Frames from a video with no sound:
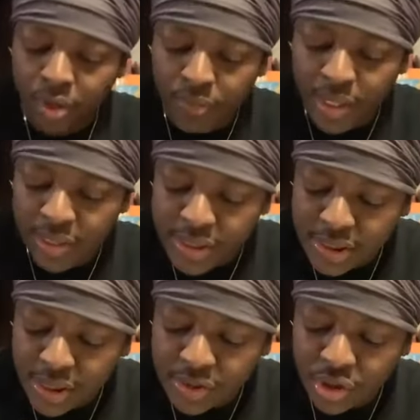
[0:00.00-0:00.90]
Right? And it
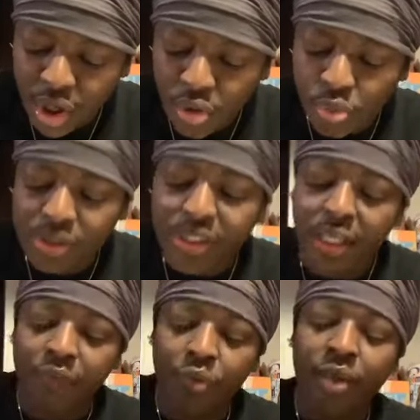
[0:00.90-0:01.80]
says, was
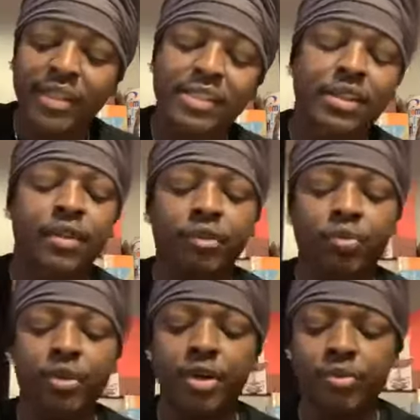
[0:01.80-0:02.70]
taketh away the sin of the
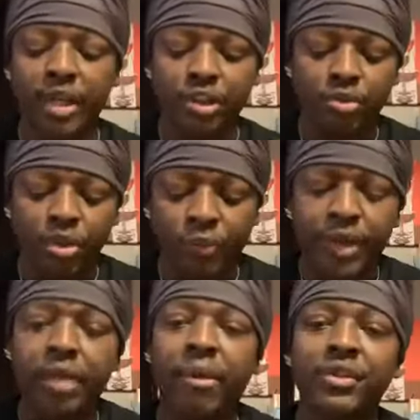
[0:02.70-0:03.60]
world. Right? So we're
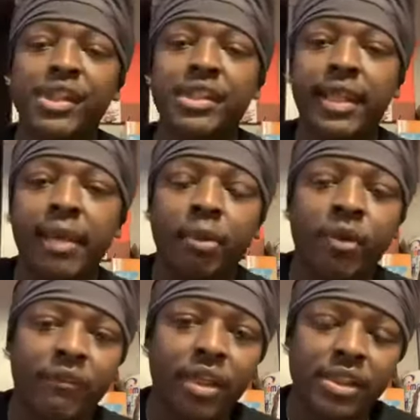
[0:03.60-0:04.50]
reading about this Lamb in
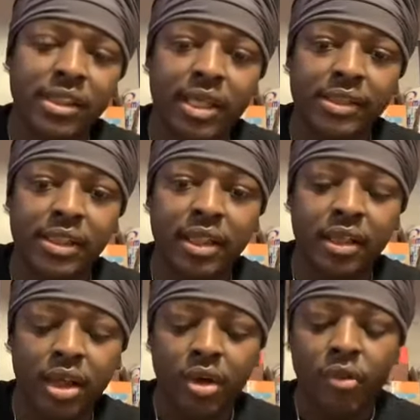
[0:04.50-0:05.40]
Revelation
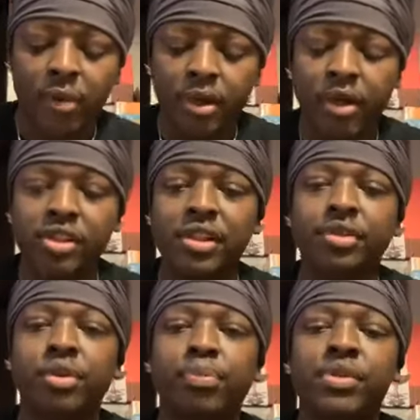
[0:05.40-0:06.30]
19. Right? We understand
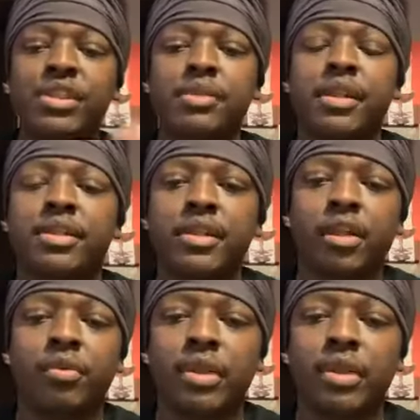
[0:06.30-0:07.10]
through the precepts that is dealing